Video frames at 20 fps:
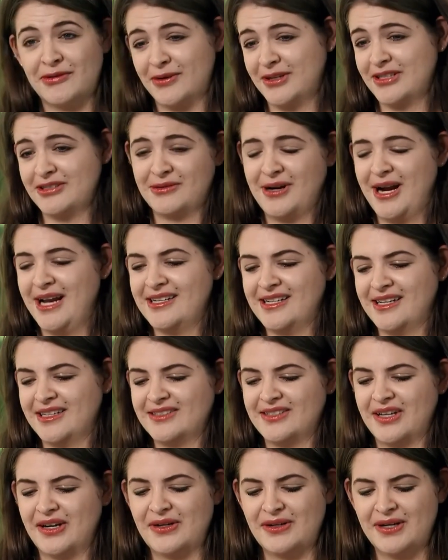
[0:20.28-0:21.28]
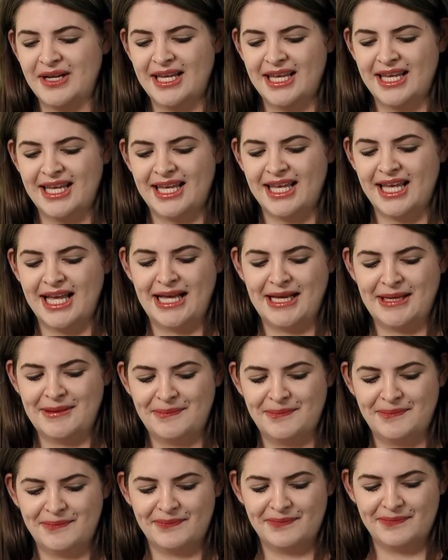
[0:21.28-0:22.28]
always writing. So
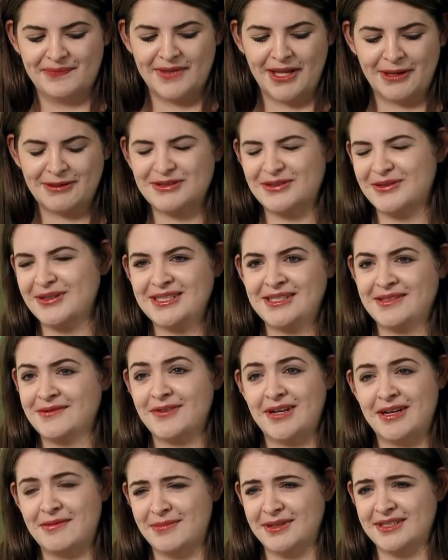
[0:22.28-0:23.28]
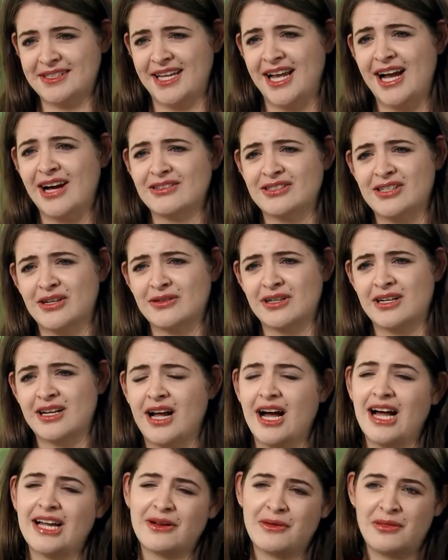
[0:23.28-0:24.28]
it was always a very busy household, and
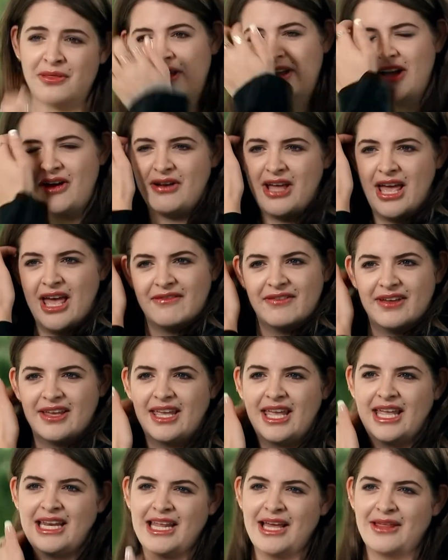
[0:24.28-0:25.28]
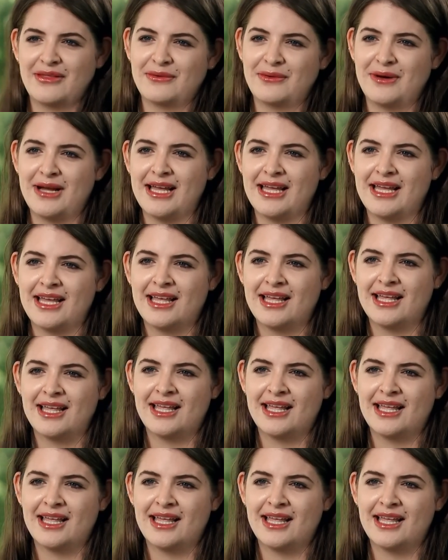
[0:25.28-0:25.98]
I don't think I would have it any other way.